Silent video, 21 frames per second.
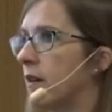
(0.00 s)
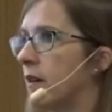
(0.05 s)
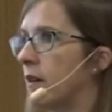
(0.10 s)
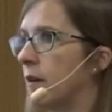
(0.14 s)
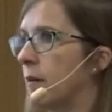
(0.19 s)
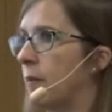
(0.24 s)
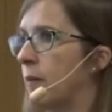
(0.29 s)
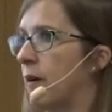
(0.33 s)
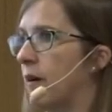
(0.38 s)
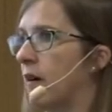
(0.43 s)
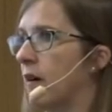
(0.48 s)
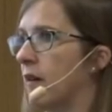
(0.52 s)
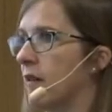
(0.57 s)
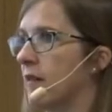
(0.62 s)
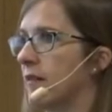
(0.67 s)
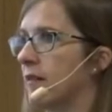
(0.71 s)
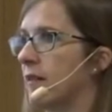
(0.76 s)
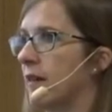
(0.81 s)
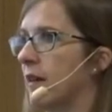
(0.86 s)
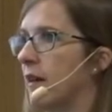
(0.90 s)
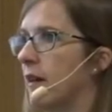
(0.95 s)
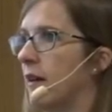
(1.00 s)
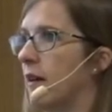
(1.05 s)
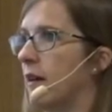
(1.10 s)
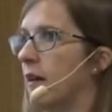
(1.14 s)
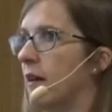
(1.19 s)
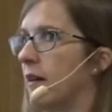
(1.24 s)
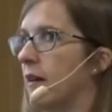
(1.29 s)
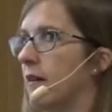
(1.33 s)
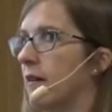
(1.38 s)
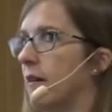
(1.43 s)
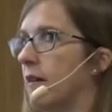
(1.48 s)
compiled,
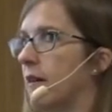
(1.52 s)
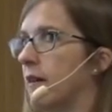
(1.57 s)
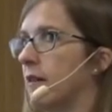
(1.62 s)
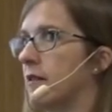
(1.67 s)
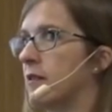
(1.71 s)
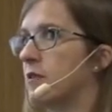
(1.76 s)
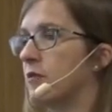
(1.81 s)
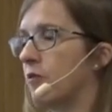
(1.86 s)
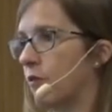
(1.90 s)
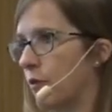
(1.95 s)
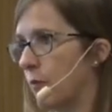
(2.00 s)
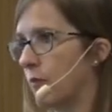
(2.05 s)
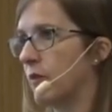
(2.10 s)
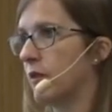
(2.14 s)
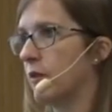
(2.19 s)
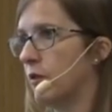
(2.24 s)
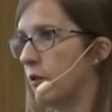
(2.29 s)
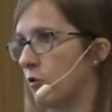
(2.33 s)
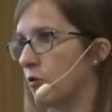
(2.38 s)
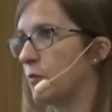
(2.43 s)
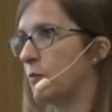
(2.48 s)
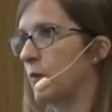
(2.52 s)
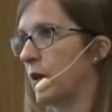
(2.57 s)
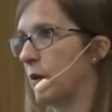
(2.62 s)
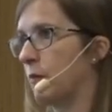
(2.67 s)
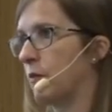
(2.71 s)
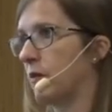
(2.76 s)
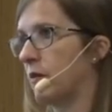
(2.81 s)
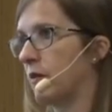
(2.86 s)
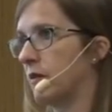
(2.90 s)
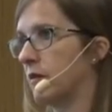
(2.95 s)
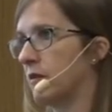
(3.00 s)
uh, and it's from the
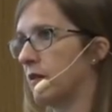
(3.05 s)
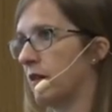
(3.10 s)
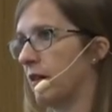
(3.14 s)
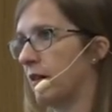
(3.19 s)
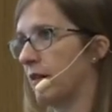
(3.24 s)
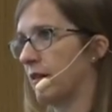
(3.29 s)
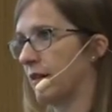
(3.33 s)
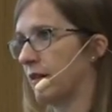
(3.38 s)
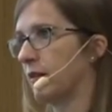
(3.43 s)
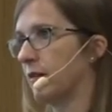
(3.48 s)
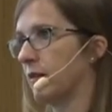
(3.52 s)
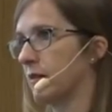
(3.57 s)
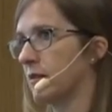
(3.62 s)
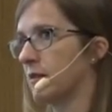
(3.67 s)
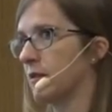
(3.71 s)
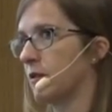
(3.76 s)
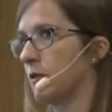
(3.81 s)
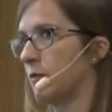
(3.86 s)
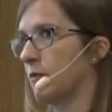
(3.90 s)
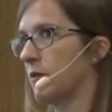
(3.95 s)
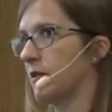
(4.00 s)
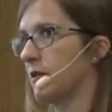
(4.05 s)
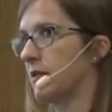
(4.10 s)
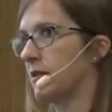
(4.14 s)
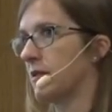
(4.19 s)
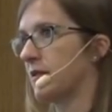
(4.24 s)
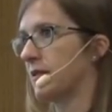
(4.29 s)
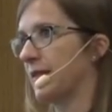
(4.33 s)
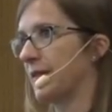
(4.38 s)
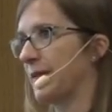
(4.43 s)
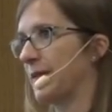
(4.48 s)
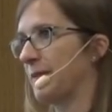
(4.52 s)
newspaper articles, so
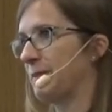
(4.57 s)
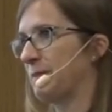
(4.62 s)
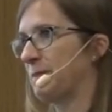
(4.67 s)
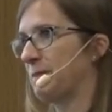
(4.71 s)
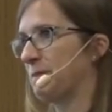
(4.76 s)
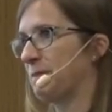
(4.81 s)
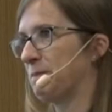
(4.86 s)
it's, um,